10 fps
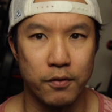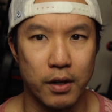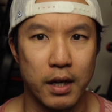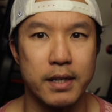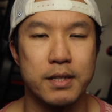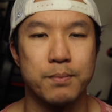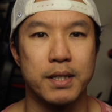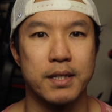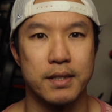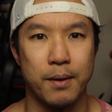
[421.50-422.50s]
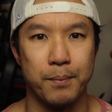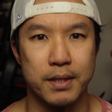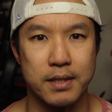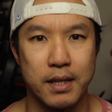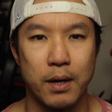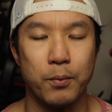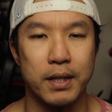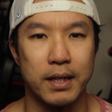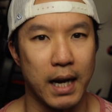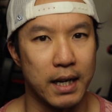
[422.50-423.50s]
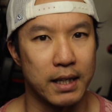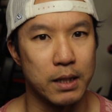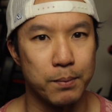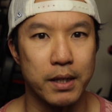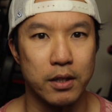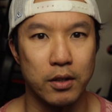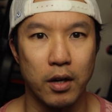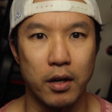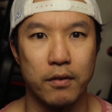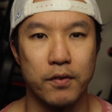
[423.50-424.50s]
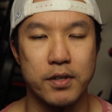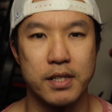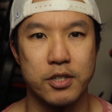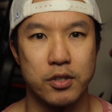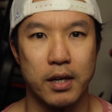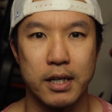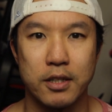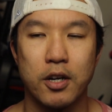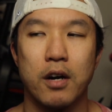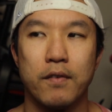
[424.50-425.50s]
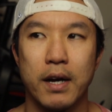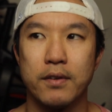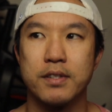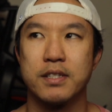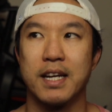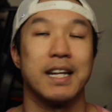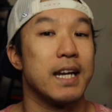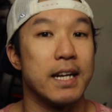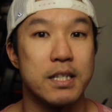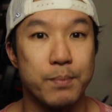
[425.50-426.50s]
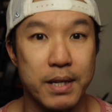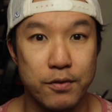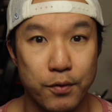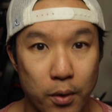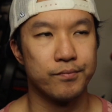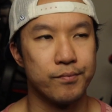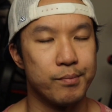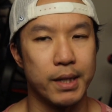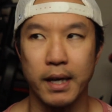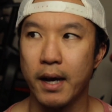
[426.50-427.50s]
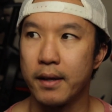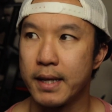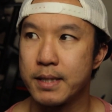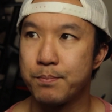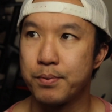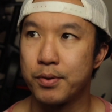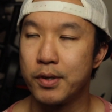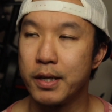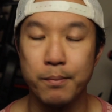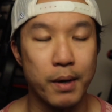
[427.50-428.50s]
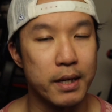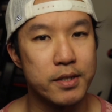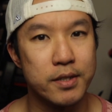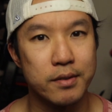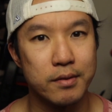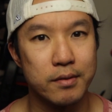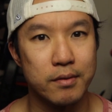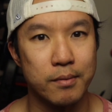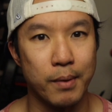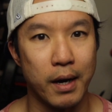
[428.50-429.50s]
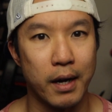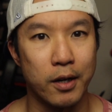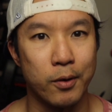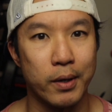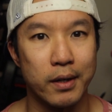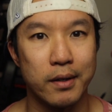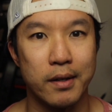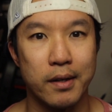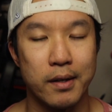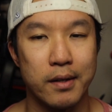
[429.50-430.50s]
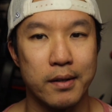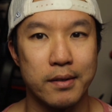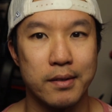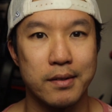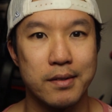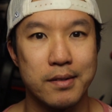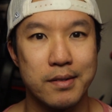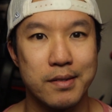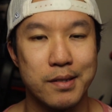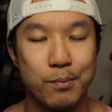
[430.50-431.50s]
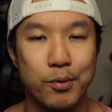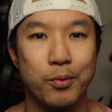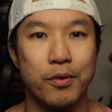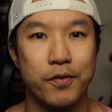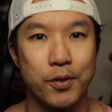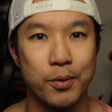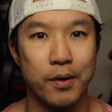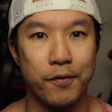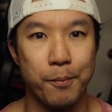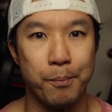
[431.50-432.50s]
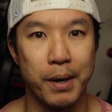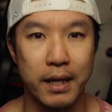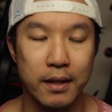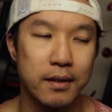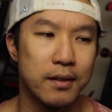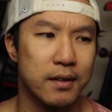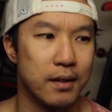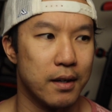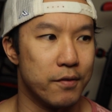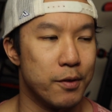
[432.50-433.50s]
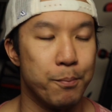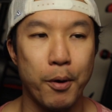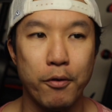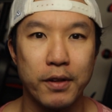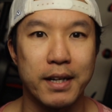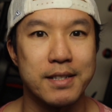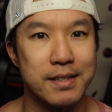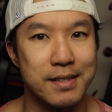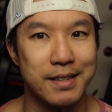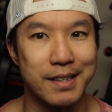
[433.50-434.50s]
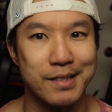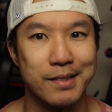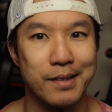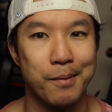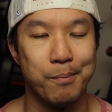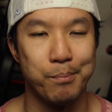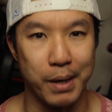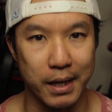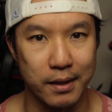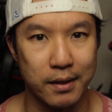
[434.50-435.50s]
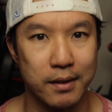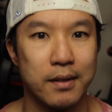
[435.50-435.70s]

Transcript: for us, because that means that we can kind of keep it here longer versus trying to carve out dedicated space for it. But yeah, that's pretty much my quick and simple review of the bike, of the Bowflex C6 bike.